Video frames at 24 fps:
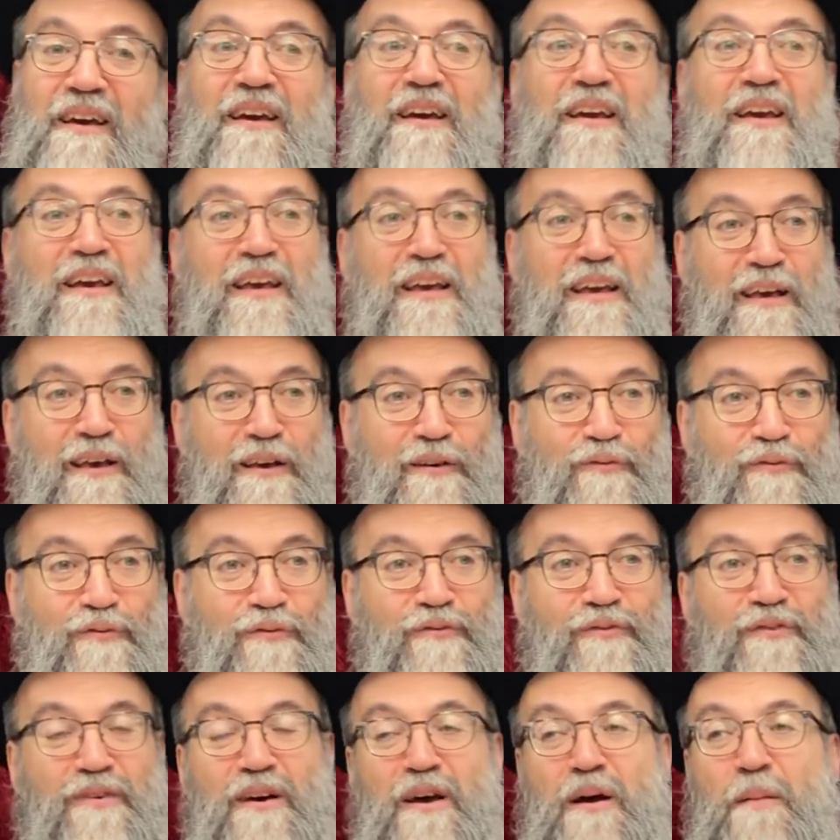If
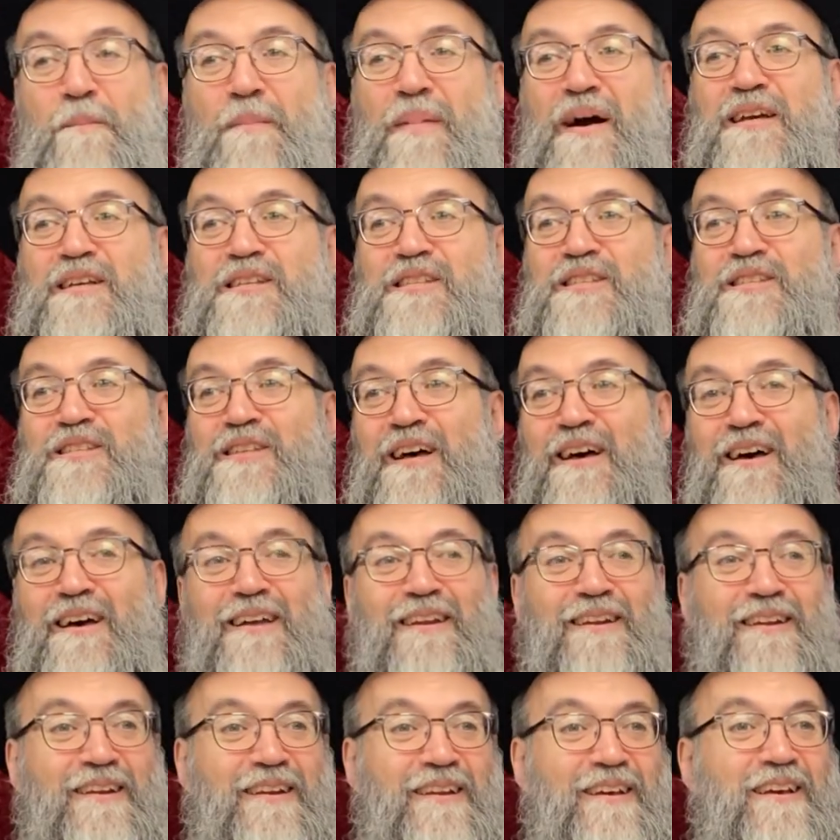my
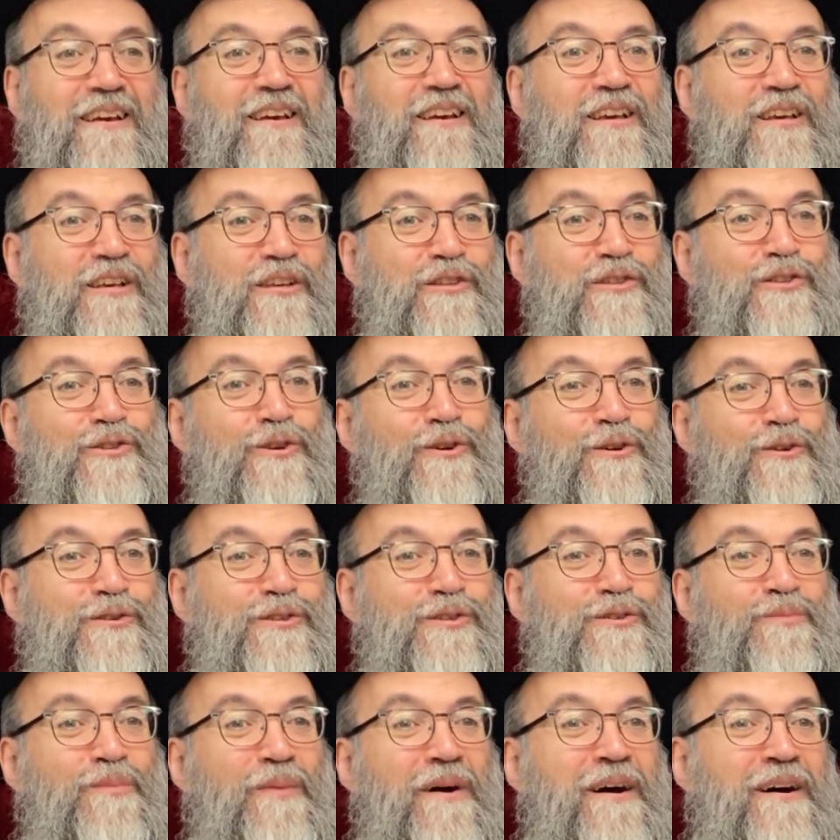son is so
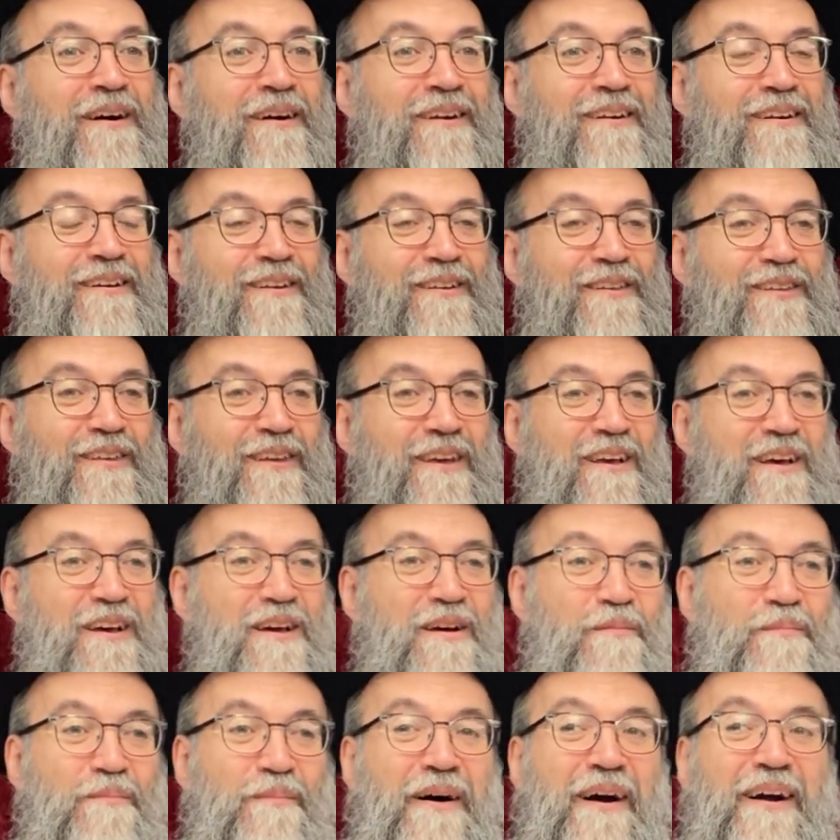smart,
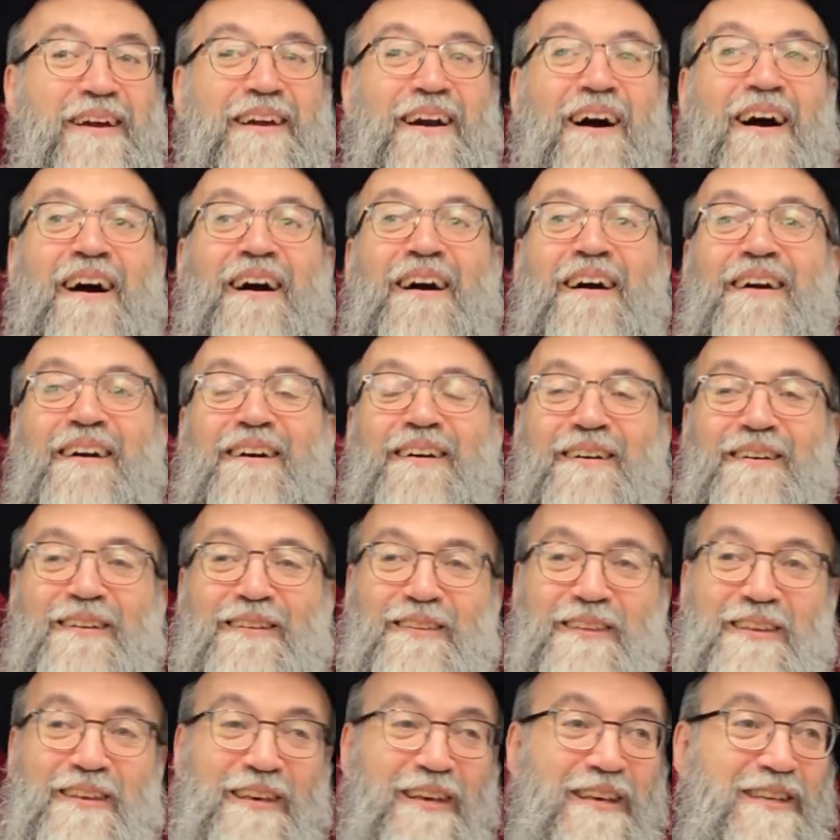my heart
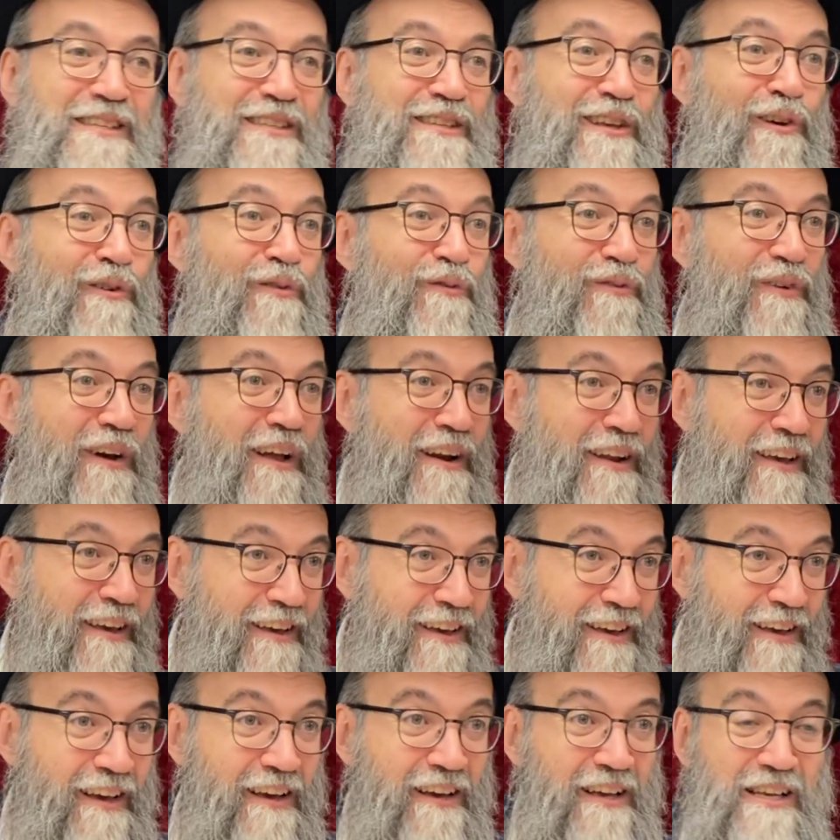is
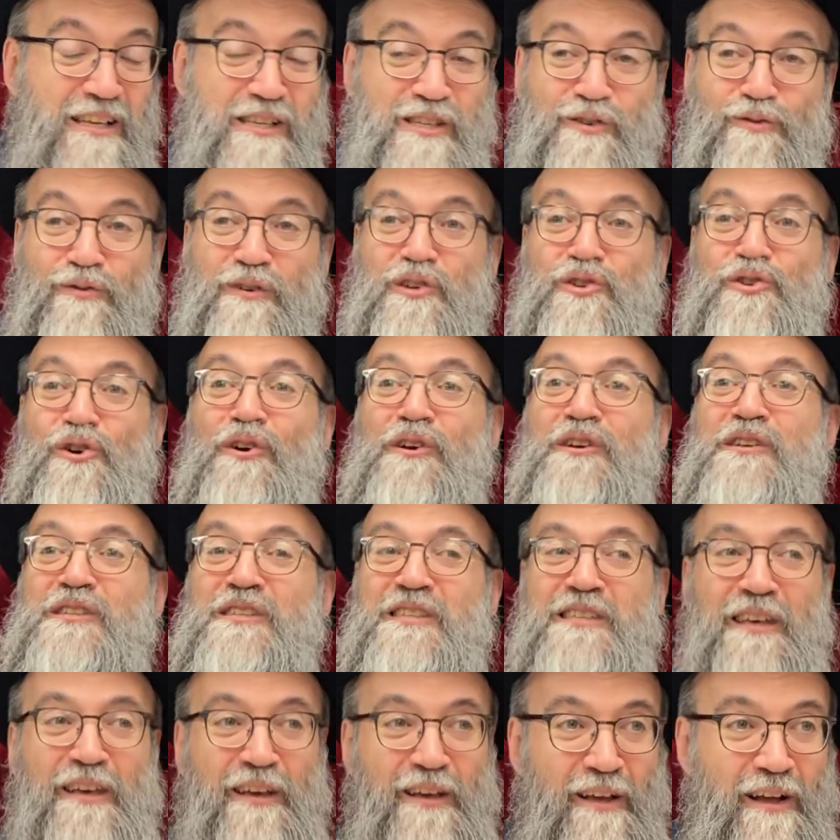quelling, is
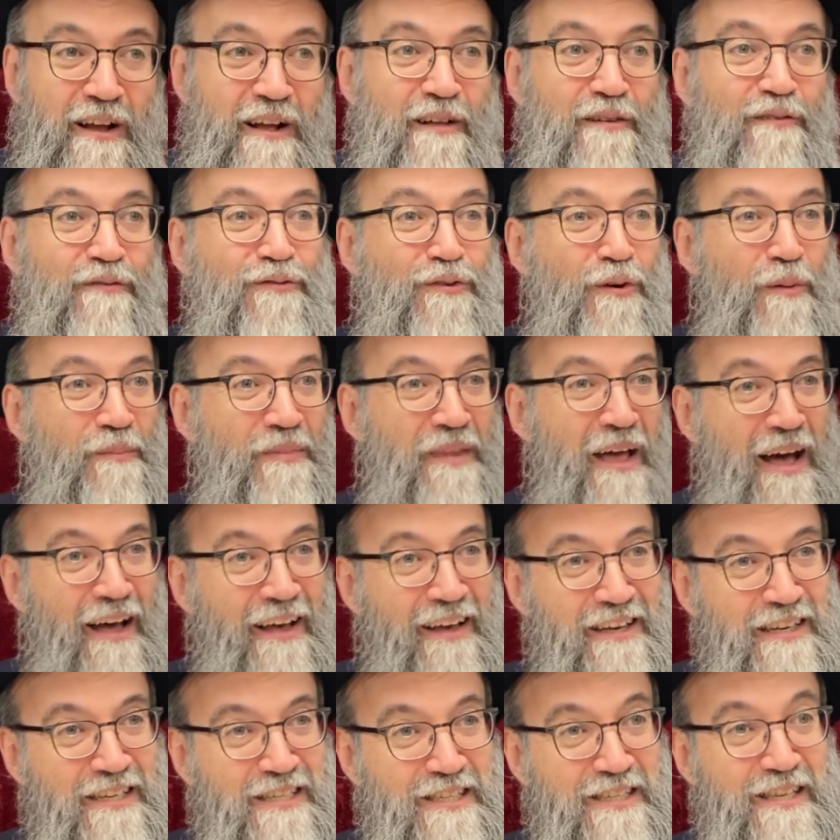rejoicing from
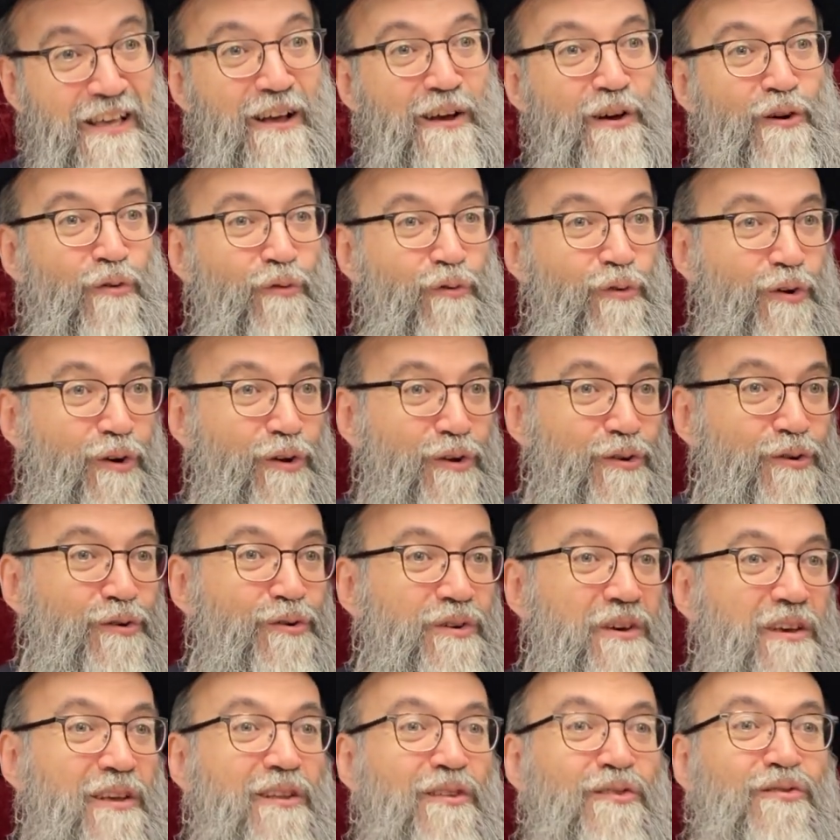Naches for you
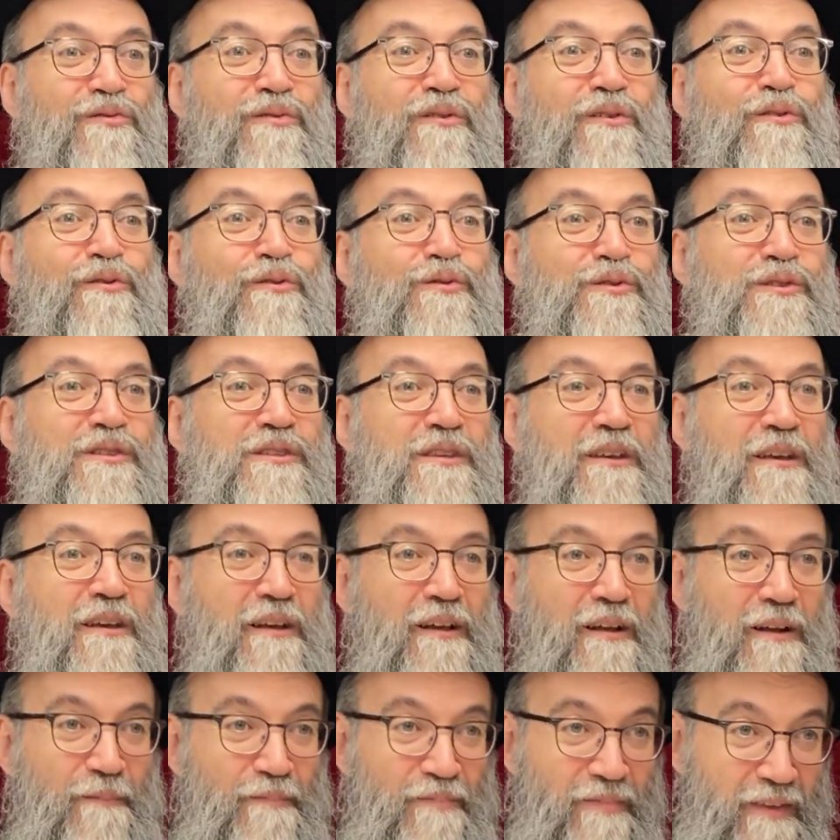
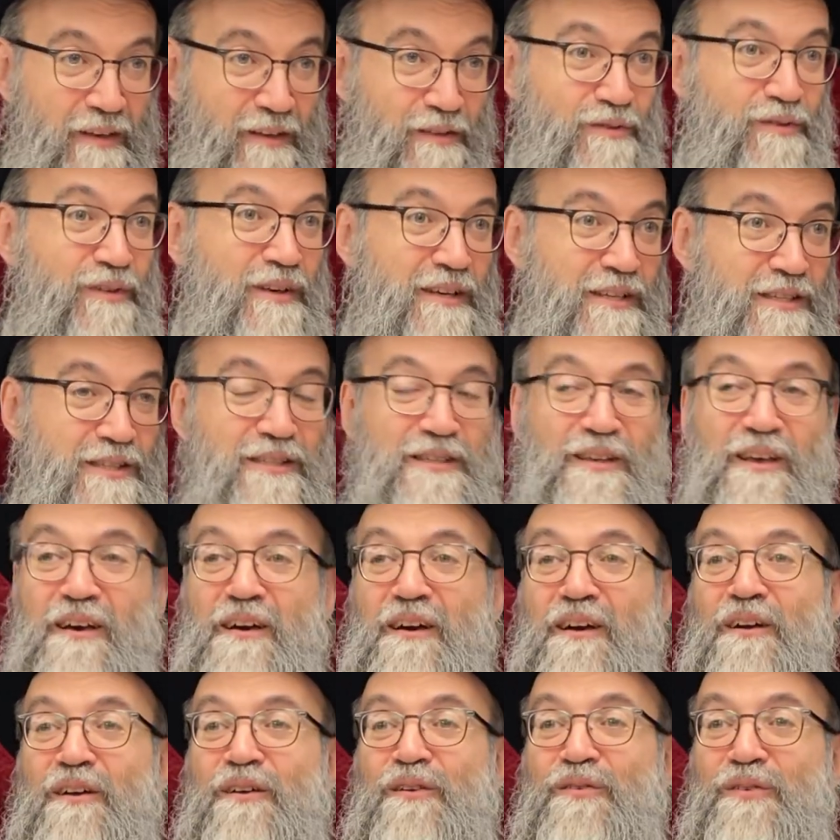introducing this
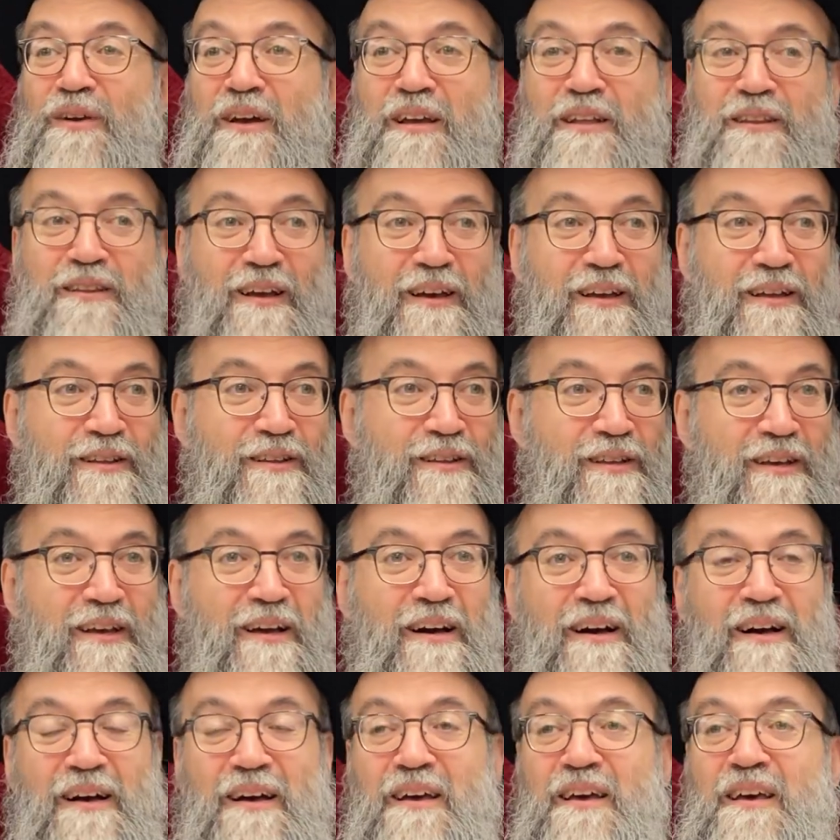great
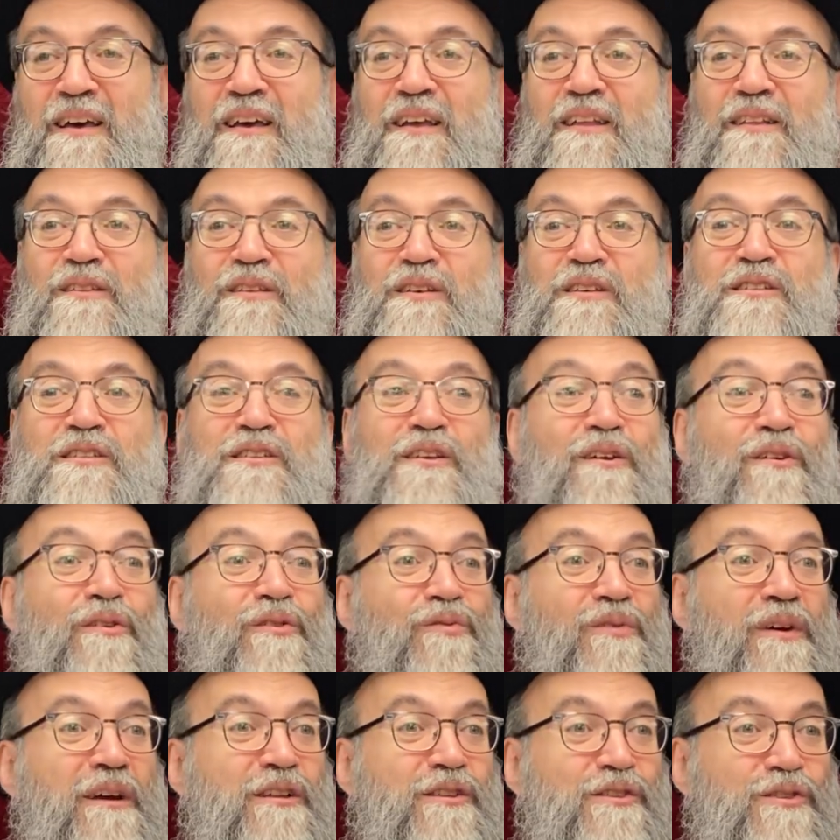idea, this
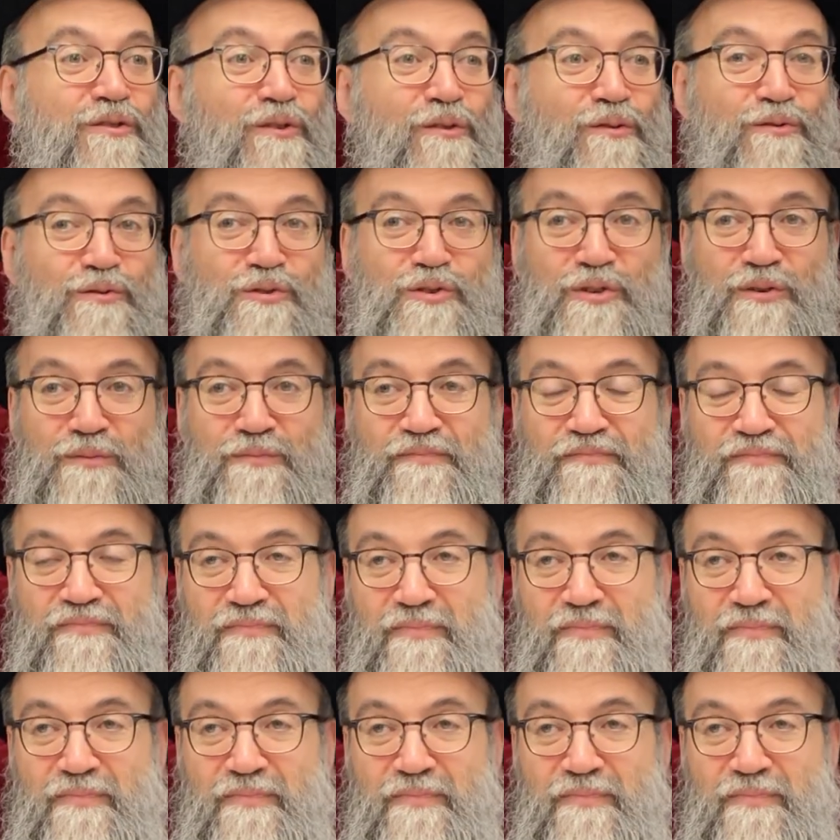great solution.